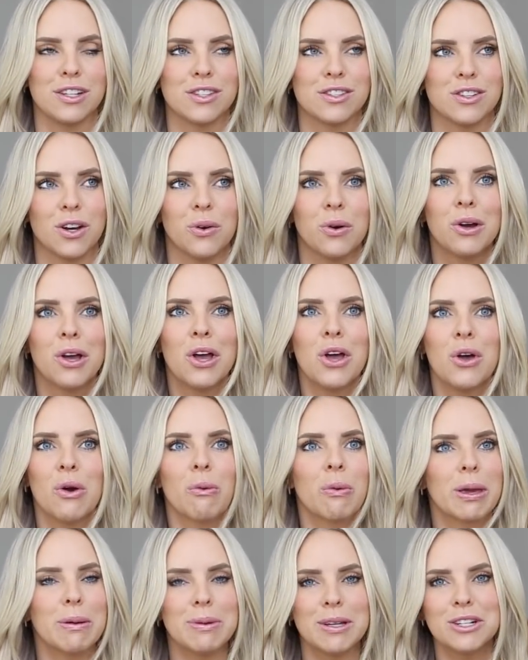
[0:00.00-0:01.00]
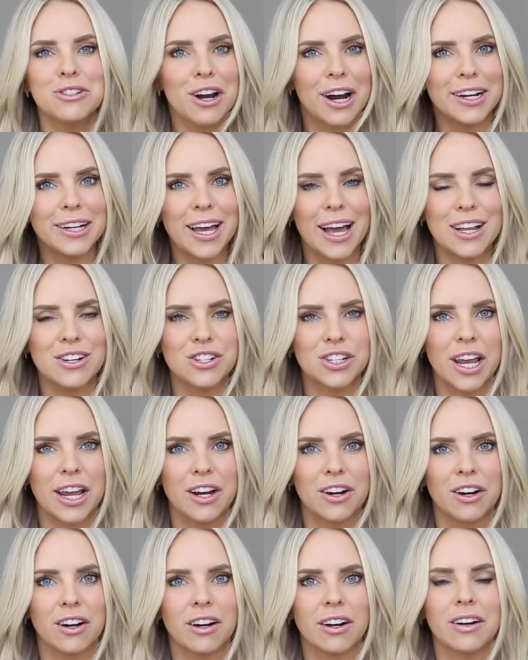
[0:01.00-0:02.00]
So we've been trying to
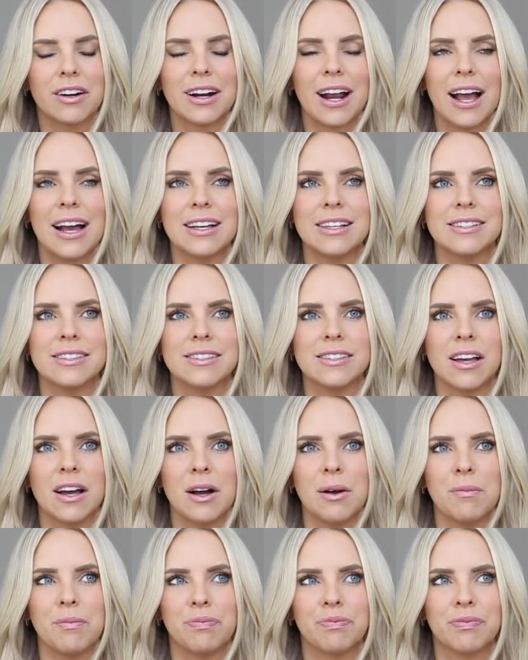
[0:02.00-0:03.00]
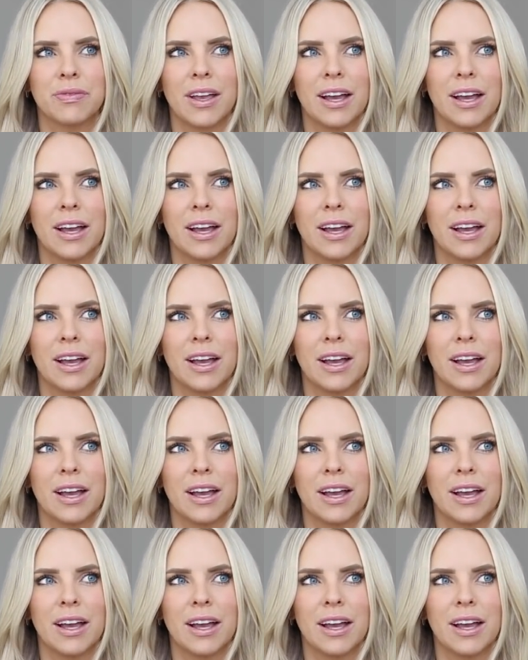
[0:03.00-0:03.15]
educate her as, um,